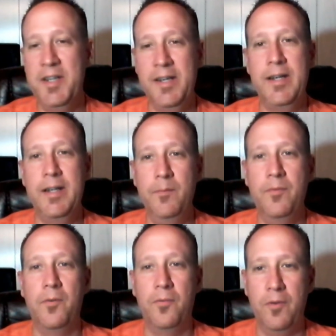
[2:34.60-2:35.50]
I can get them
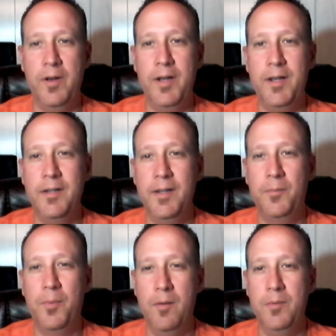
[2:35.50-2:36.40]
for free,
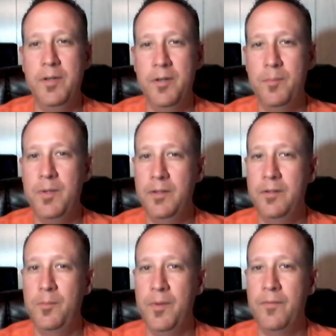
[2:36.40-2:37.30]
it's probably going to be a
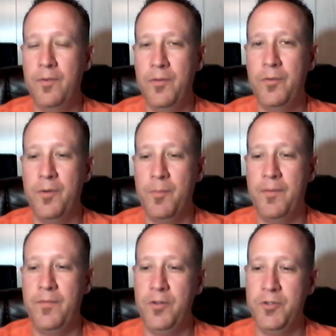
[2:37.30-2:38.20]
little bit further in my
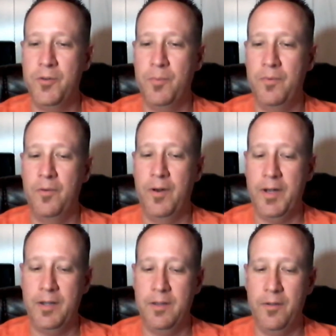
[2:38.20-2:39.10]
future before I
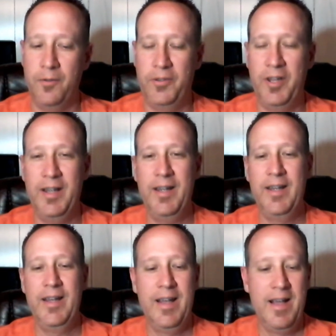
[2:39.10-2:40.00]
get those.
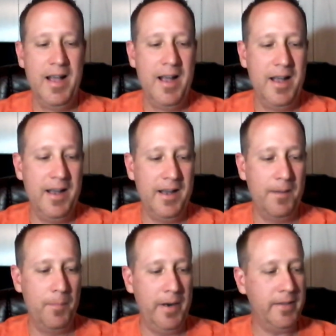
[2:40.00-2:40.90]

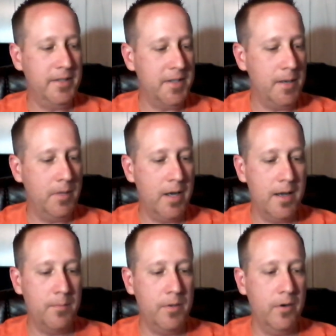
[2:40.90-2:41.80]
But at the same
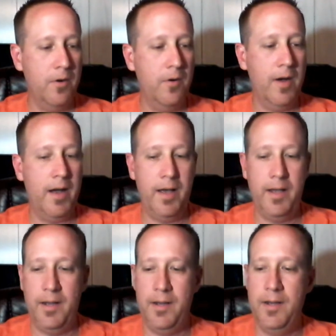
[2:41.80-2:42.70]
time,
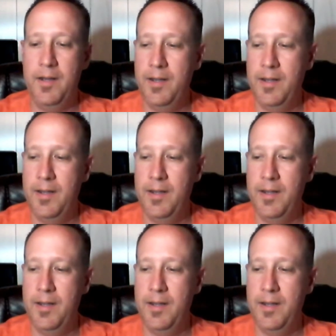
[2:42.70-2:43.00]
I